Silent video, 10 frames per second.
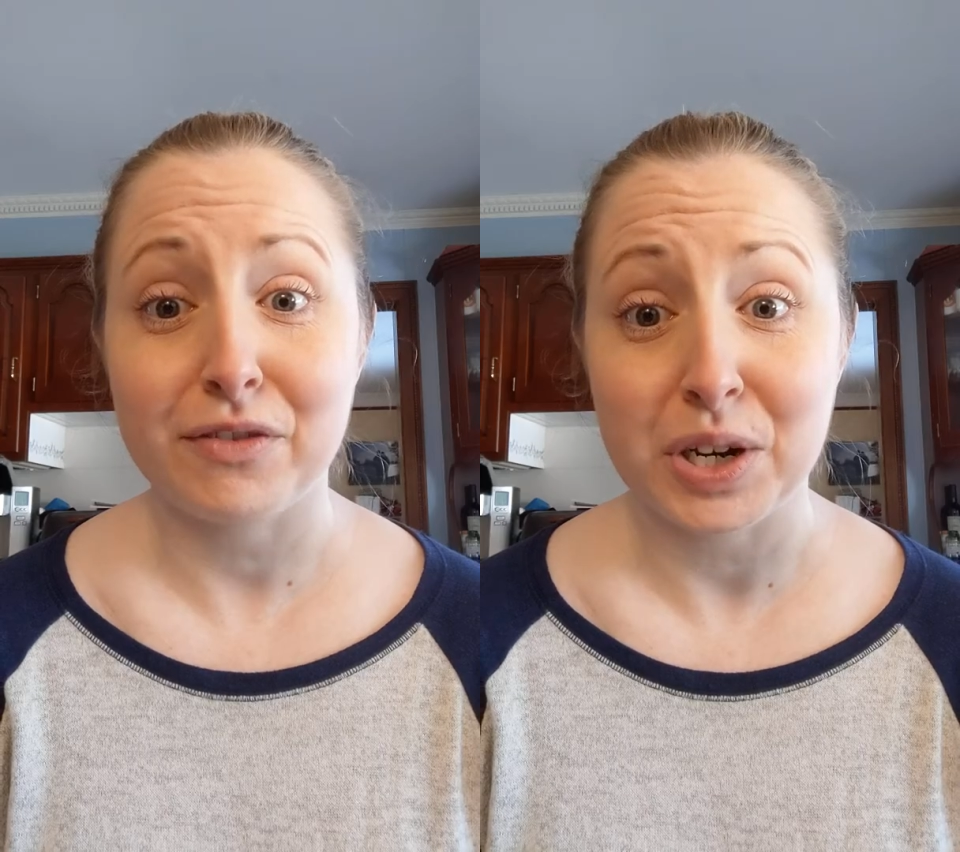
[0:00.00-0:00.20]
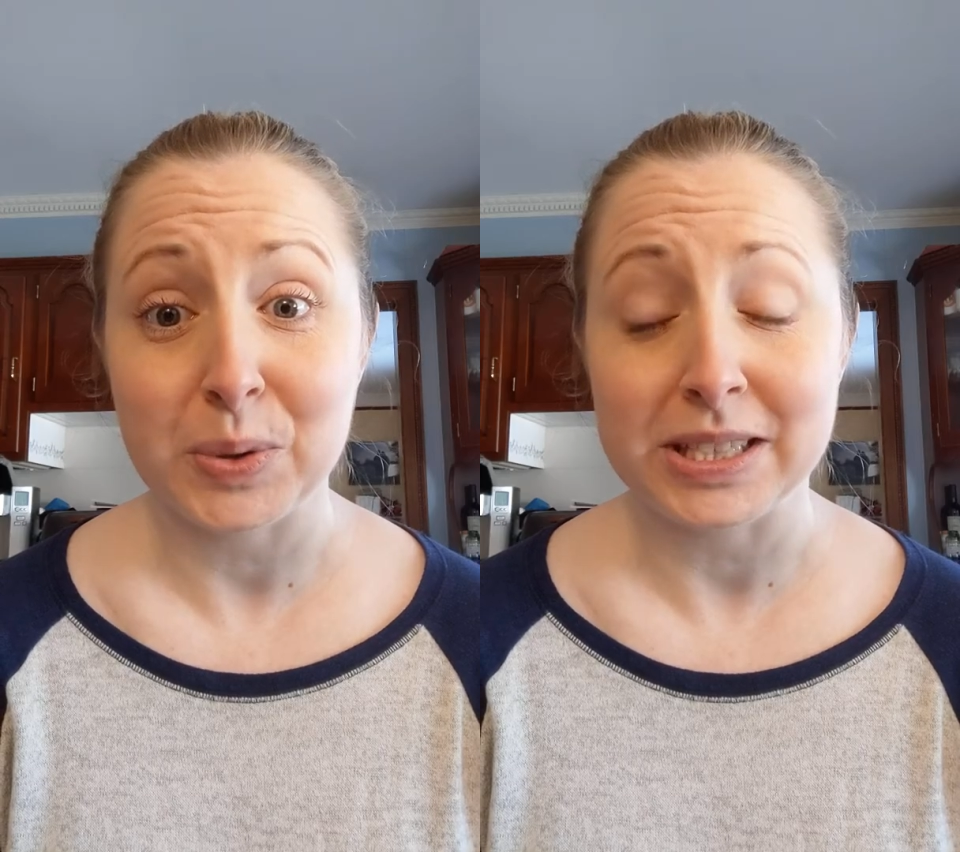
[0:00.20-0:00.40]

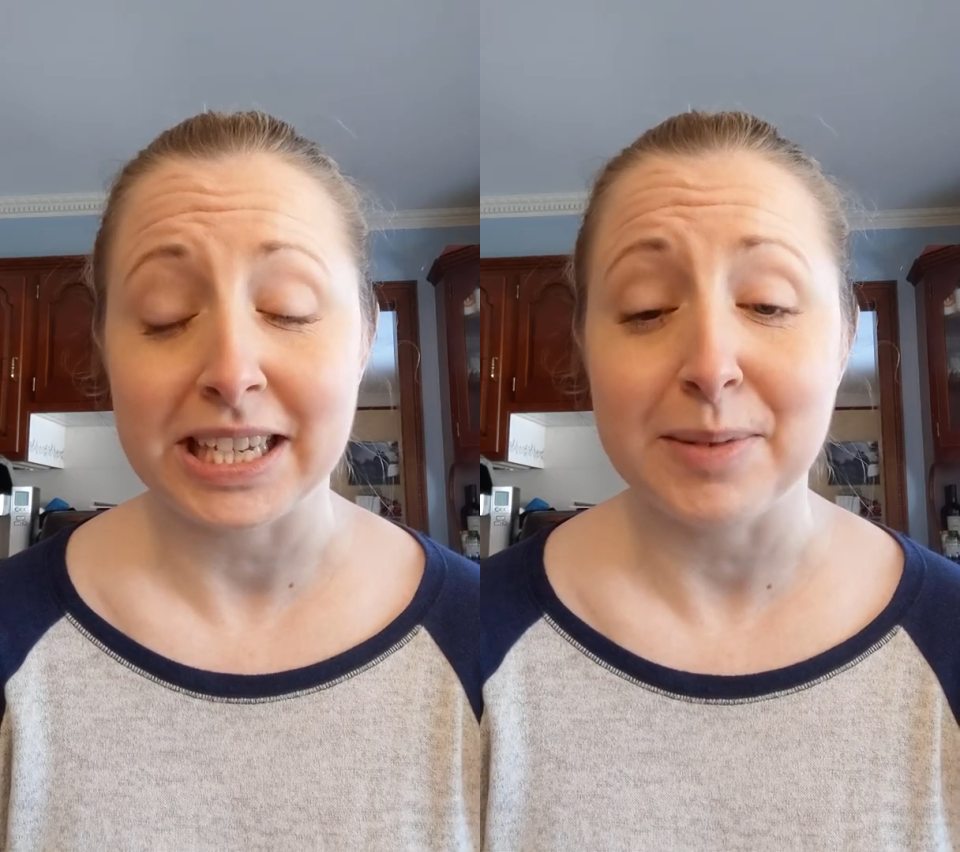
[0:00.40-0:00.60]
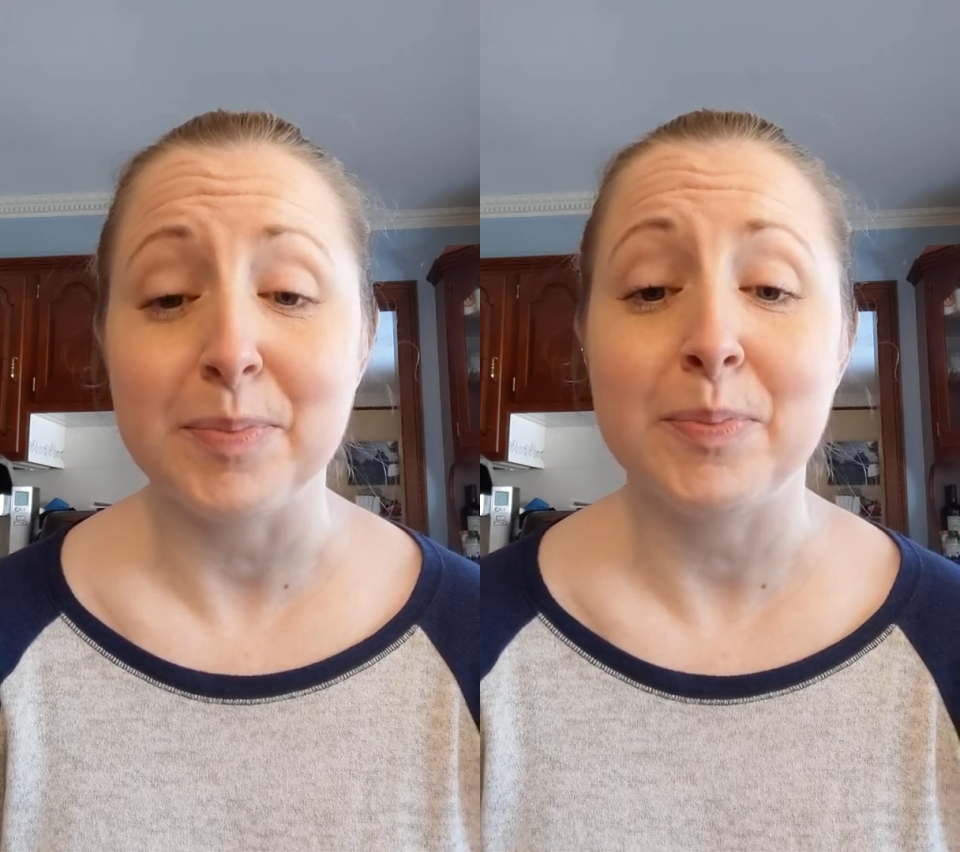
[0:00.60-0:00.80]

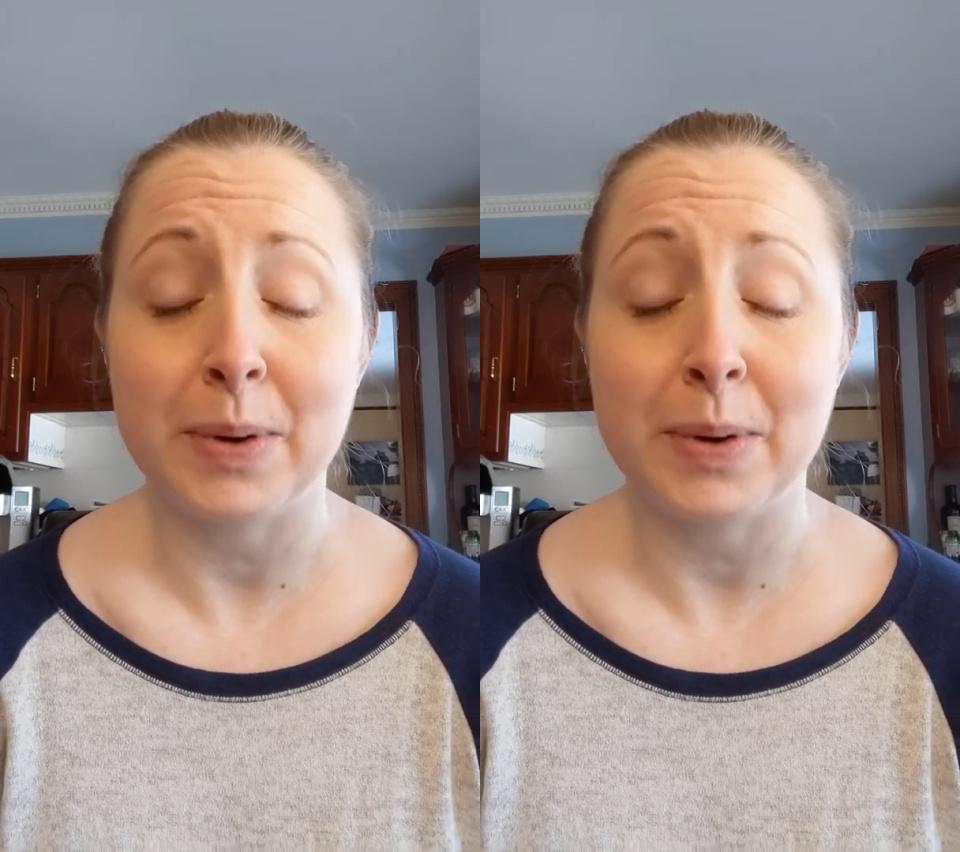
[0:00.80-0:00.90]
frequently,